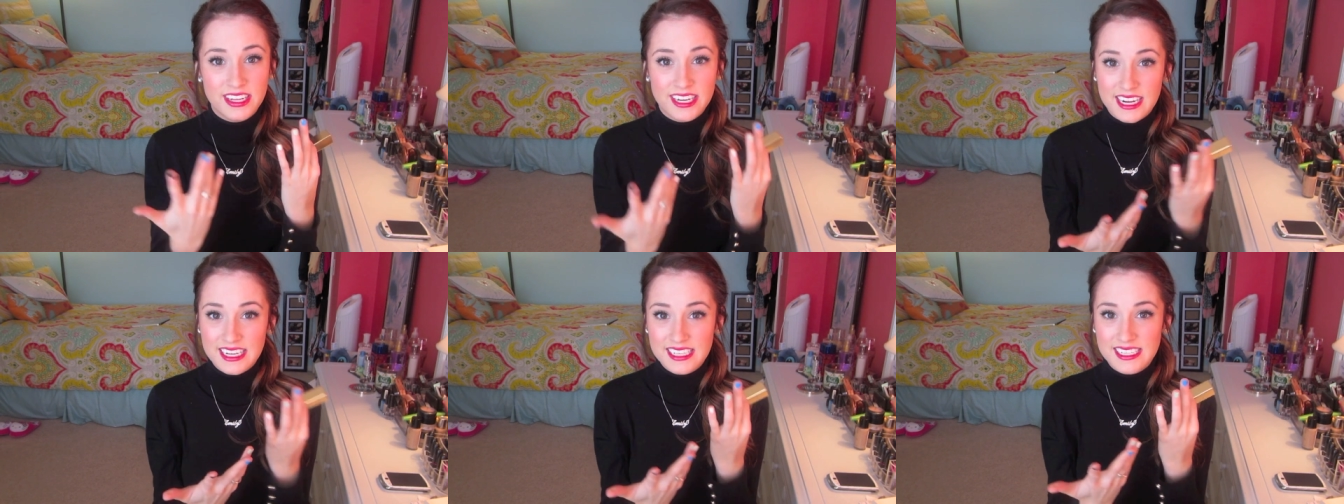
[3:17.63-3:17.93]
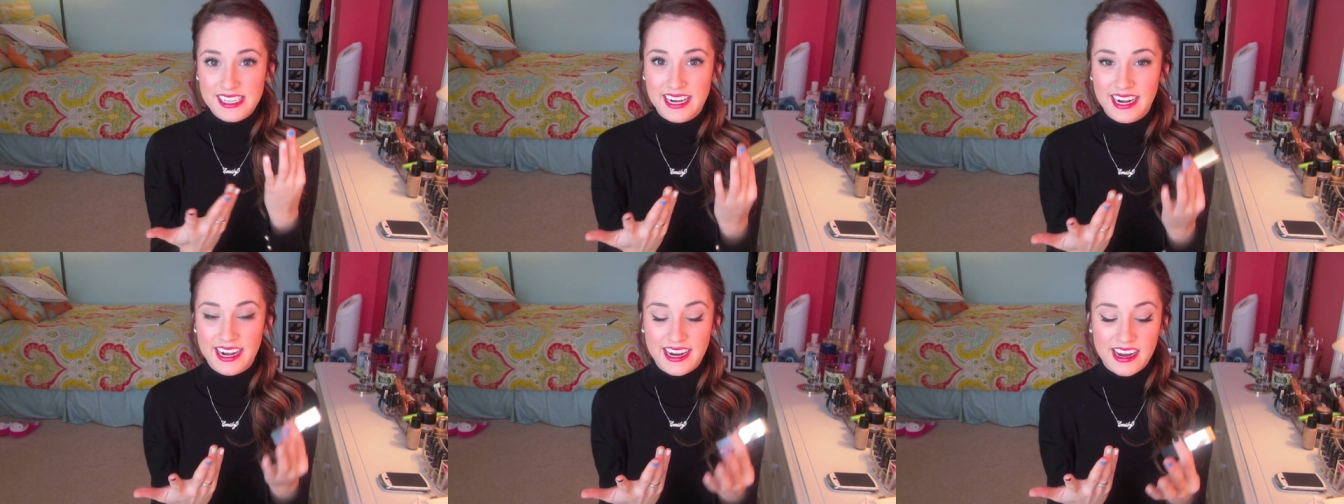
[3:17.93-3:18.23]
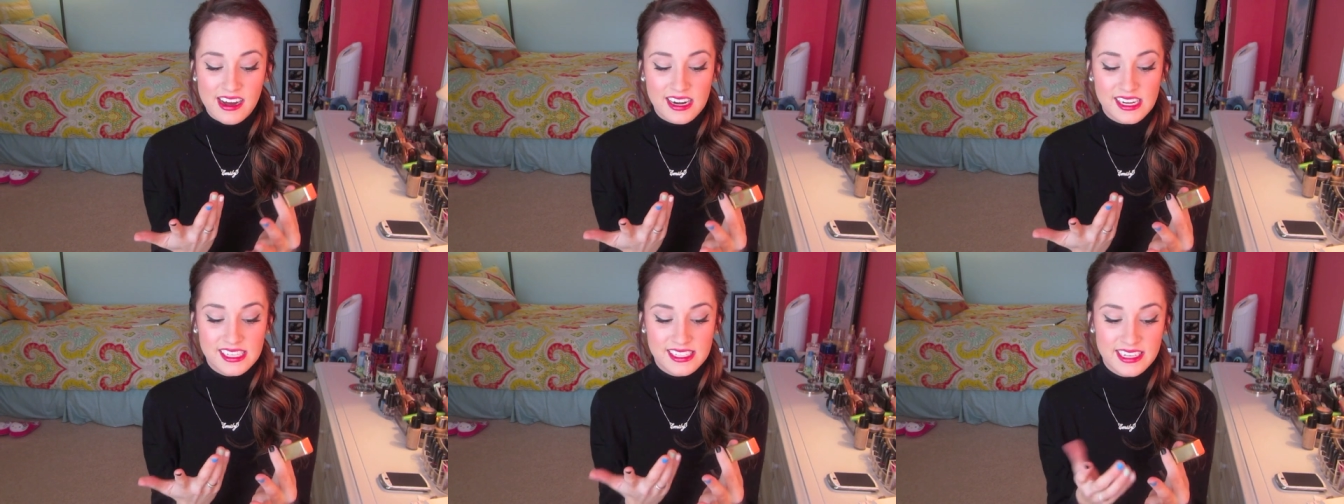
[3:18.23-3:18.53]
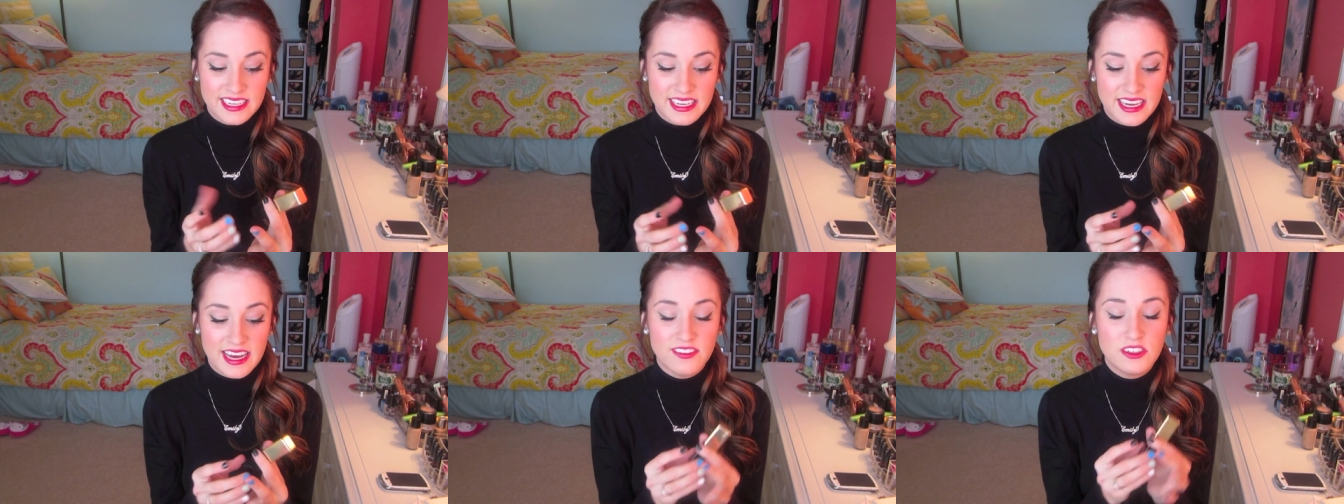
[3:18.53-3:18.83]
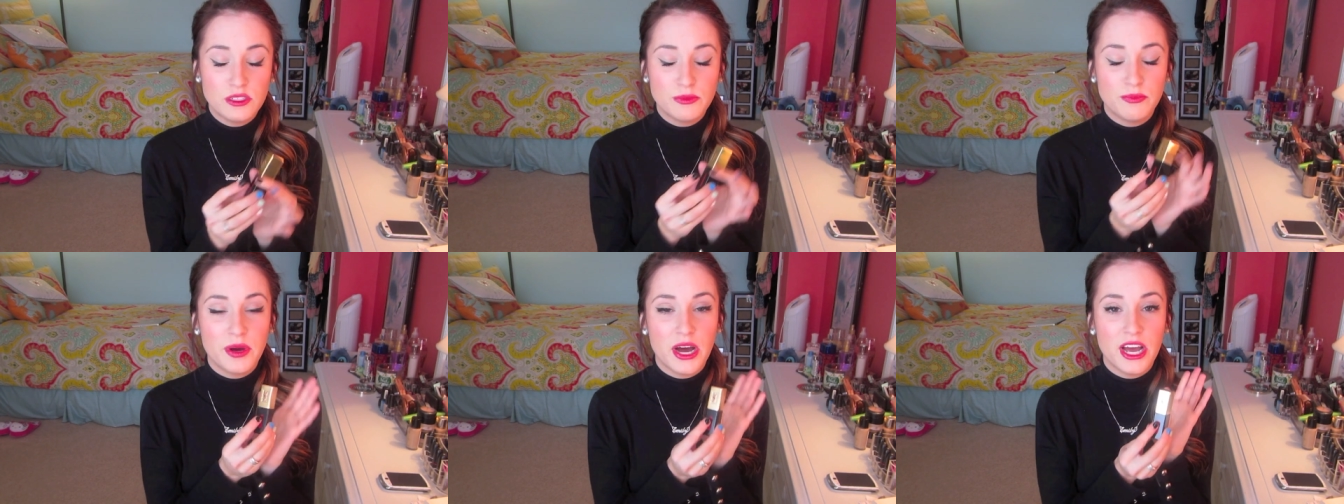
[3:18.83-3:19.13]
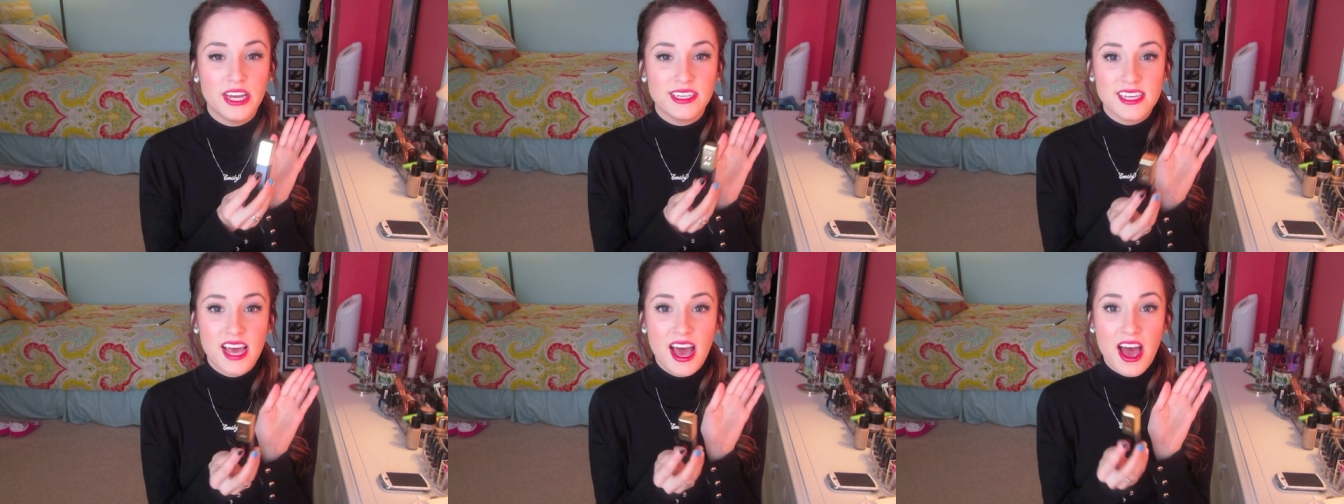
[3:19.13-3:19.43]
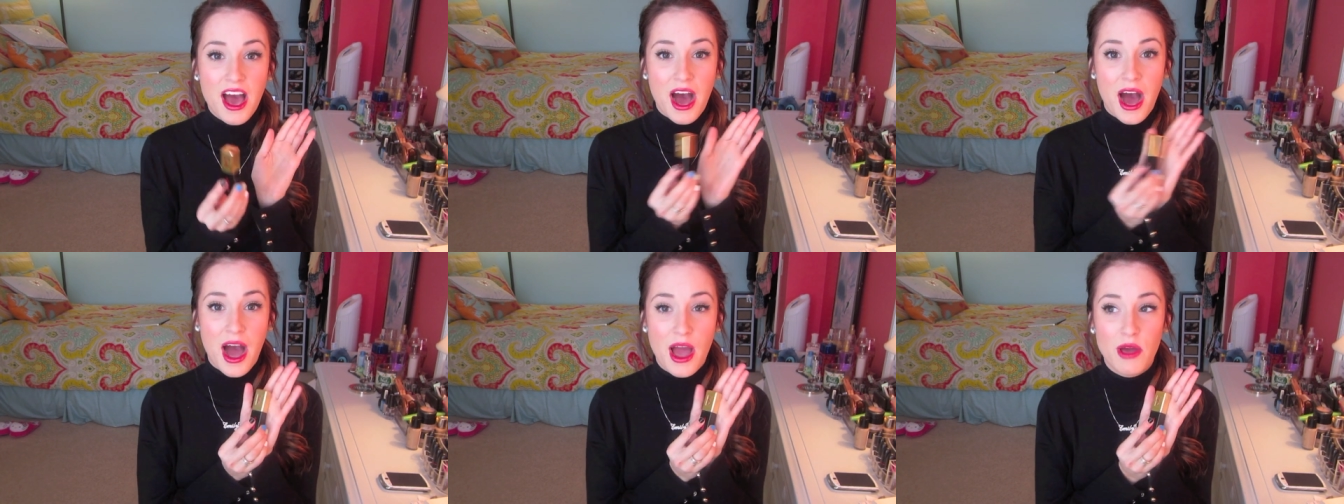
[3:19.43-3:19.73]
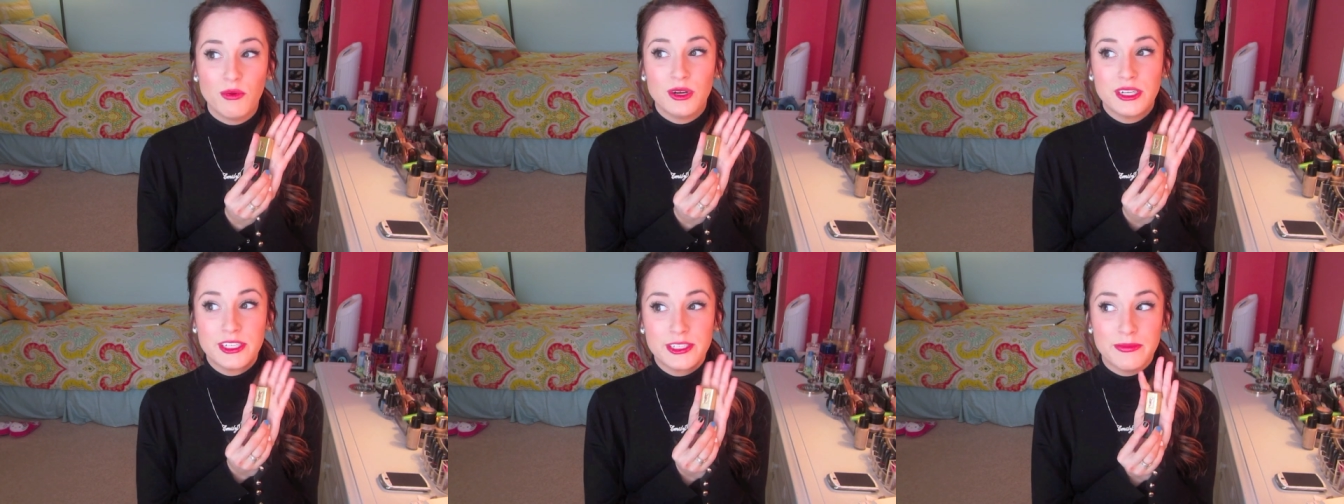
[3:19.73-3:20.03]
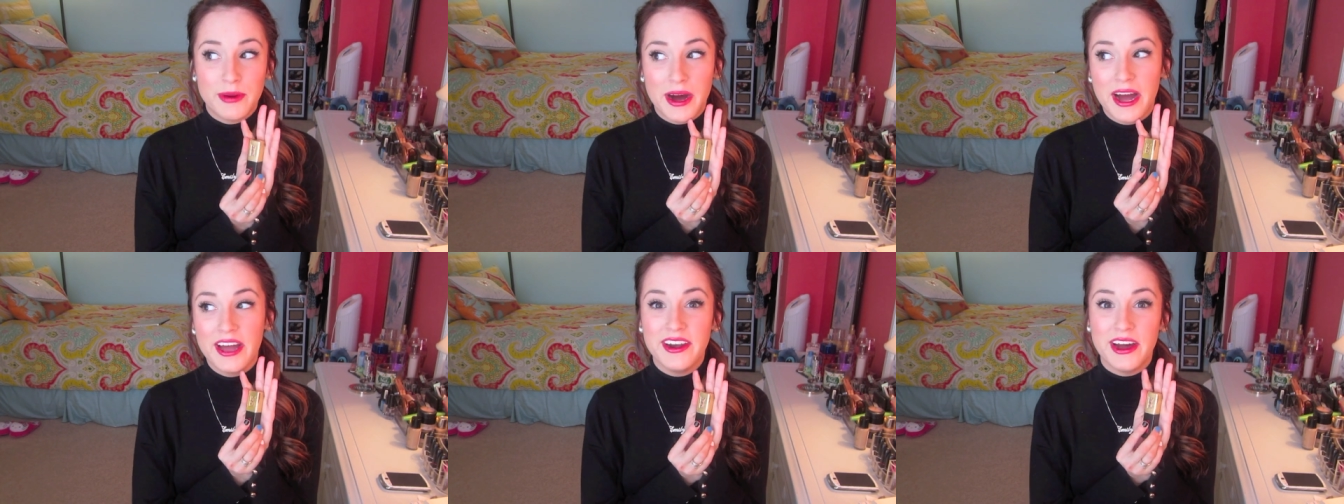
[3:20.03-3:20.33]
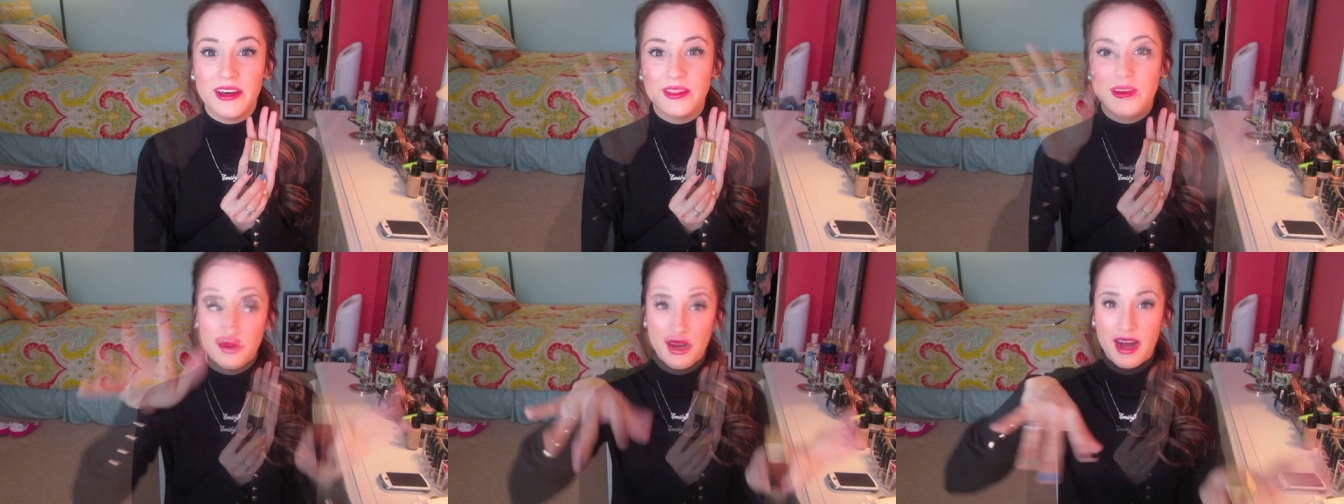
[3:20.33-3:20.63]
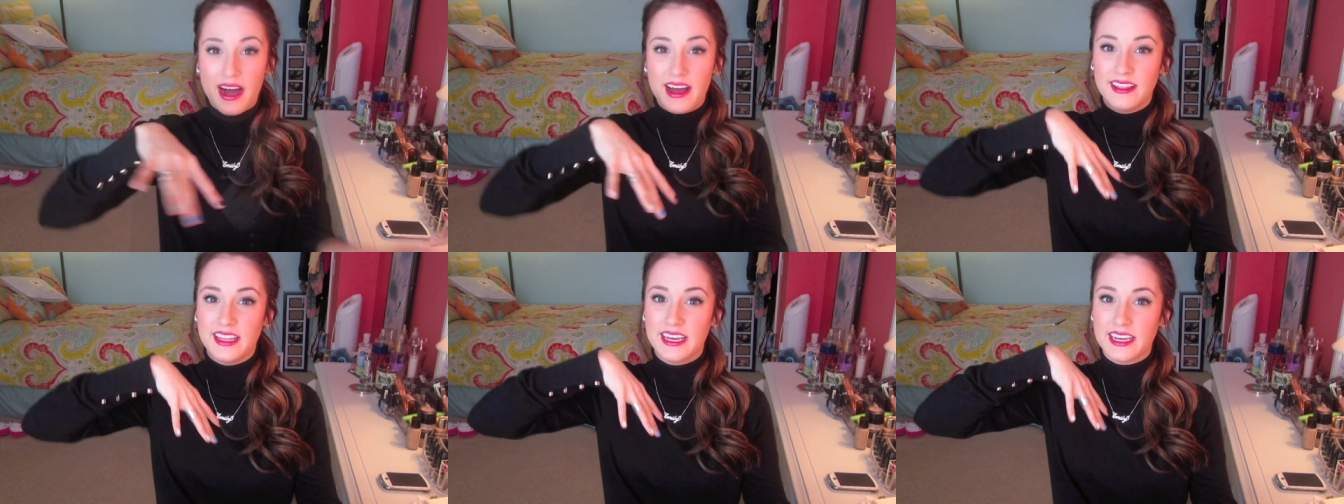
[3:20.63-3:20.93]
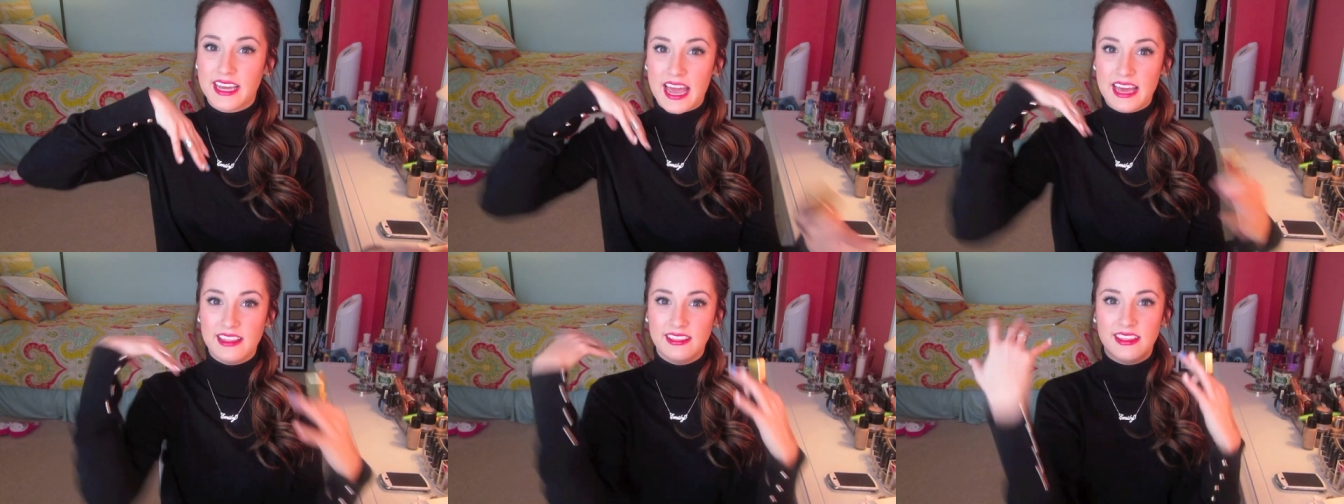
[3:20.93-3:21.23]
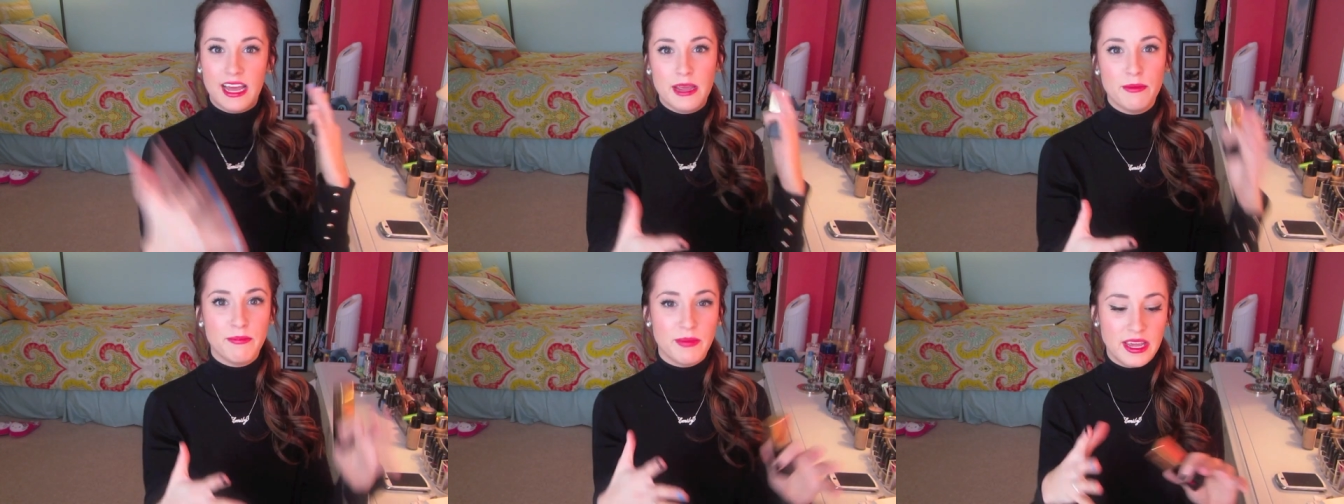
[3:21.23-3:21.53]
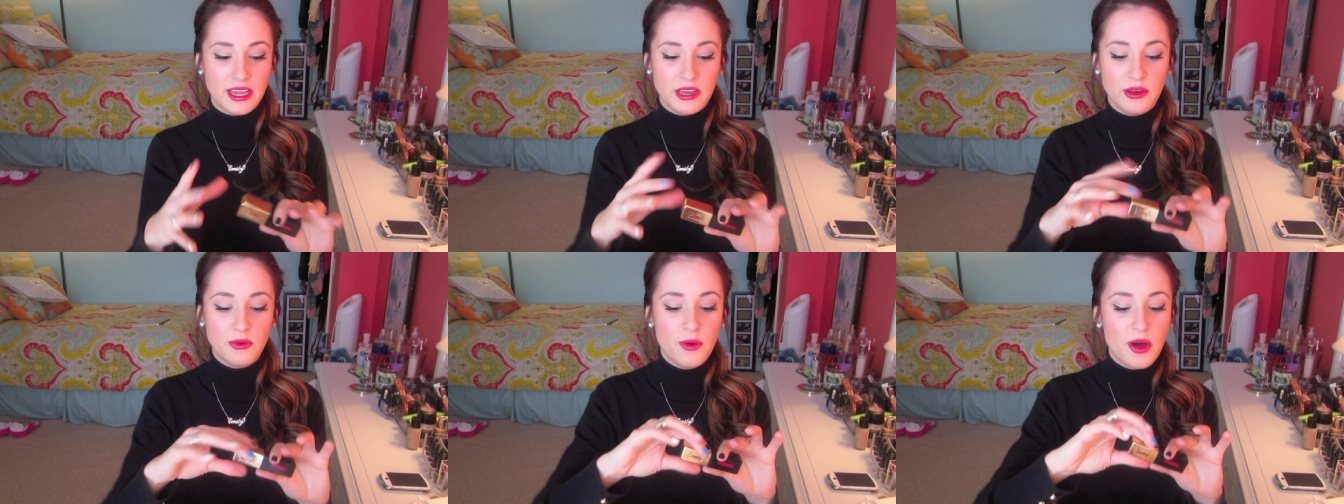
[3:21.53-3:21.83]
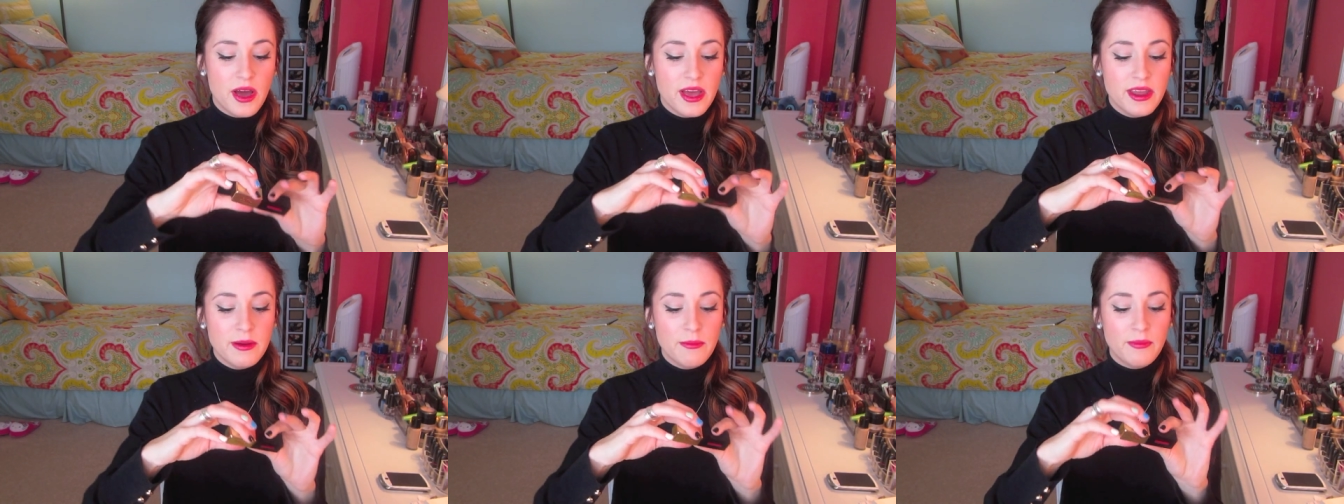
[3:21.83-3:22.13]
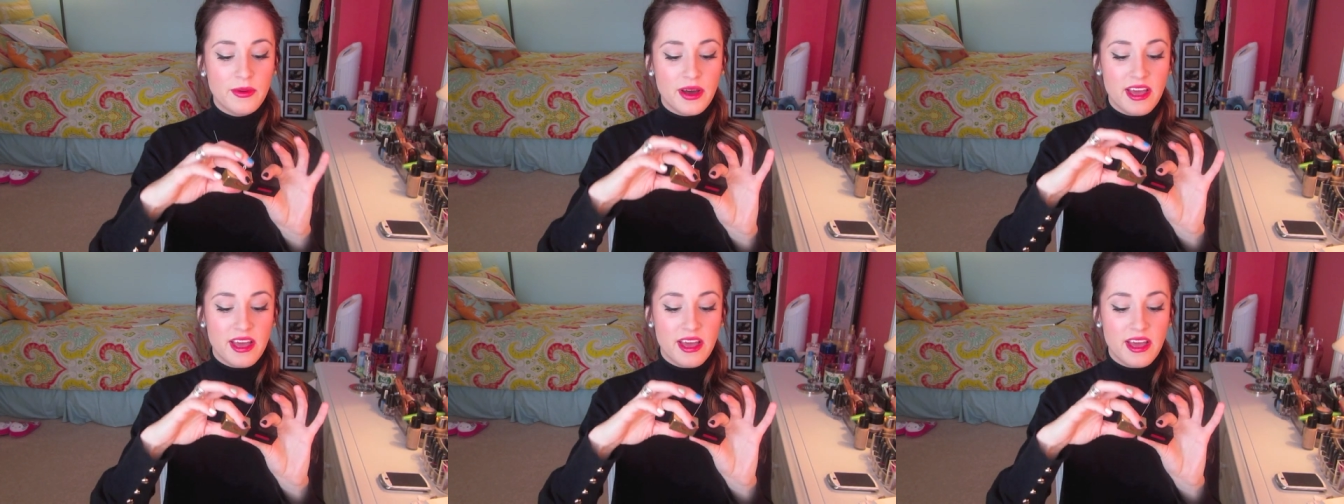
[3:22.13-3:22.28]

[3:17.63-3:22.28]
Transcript: Like I said, I got it as a gift, but I went to buy another buy like a light pink one,